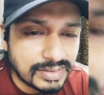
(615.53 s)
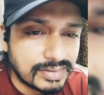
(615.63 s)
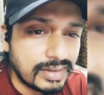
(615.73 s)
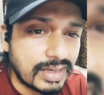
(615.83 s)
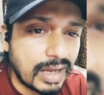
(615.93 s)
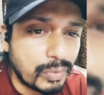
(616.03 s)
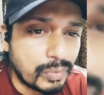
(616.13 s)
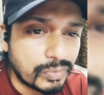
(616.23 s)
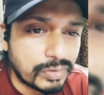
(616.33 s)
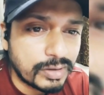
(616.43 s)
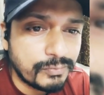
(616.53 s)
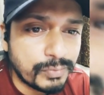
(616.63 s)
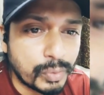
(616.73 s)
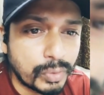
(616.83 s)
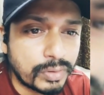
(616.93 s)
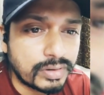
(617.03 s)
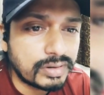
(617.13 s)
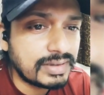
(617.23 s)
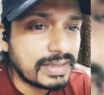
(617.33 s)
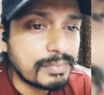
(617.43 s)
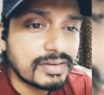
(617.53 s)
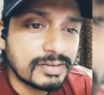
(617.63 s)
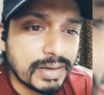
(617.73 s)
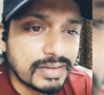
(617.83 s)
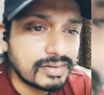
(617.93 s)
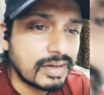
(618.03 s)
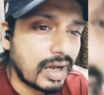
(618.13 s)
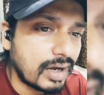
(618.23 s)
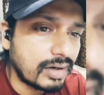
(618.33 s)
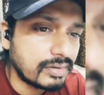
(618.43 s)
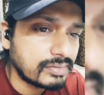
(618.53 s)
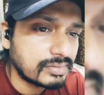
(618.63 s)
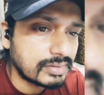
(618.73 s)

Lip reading: Say now, if your team estimates in hours,